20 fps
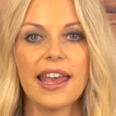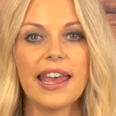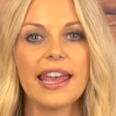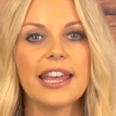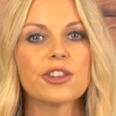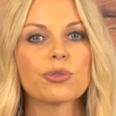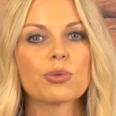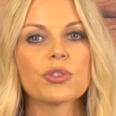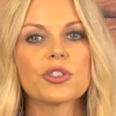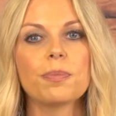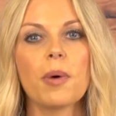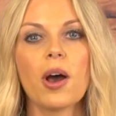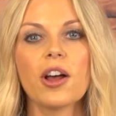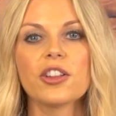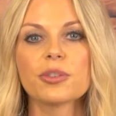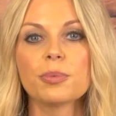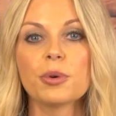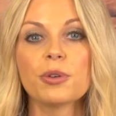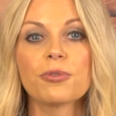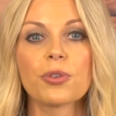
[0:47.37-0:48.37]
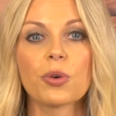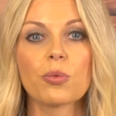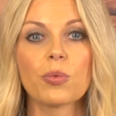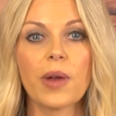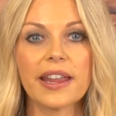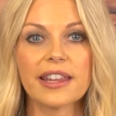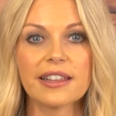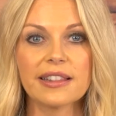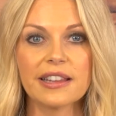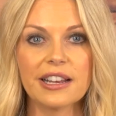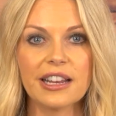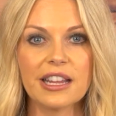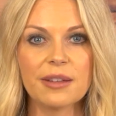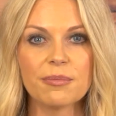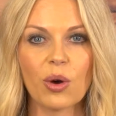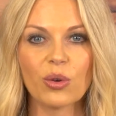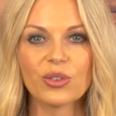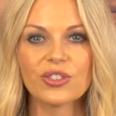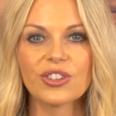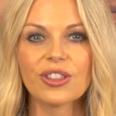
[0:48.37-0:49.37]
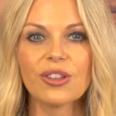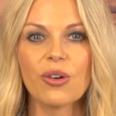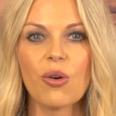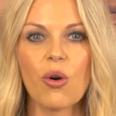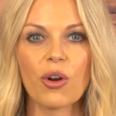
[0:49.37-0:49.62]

It's responsible for regulating most of the